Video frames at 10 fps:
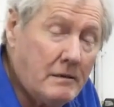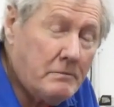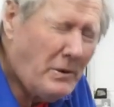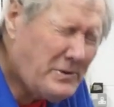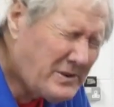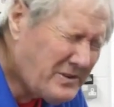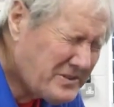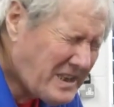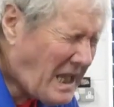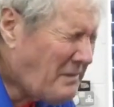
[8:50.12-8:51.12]
Motor
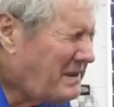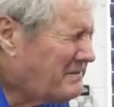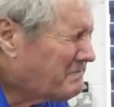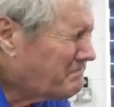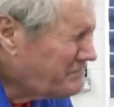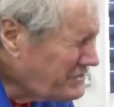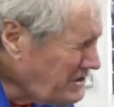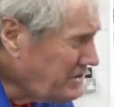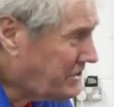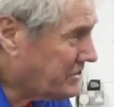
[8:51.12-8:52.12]
Guzzi, I mean,
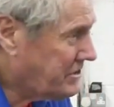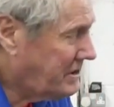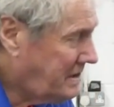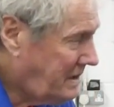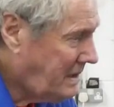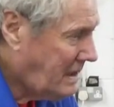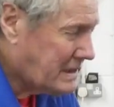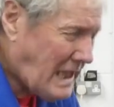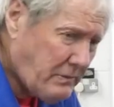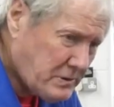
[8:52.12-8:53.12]
Jesus,
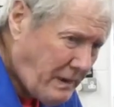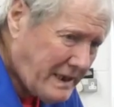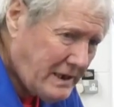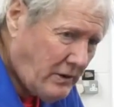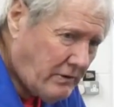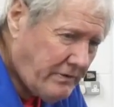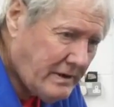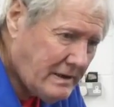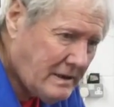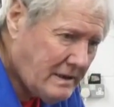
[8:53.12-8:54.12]
that was bad enough.
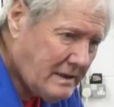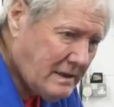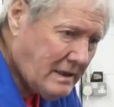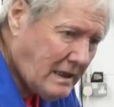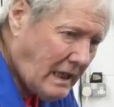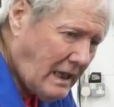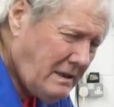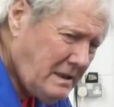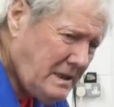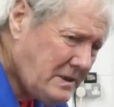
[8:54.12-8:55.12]

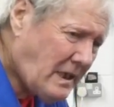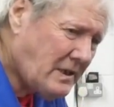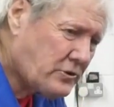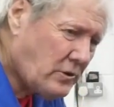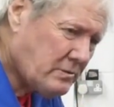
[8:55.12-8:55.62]
I mean, these guys call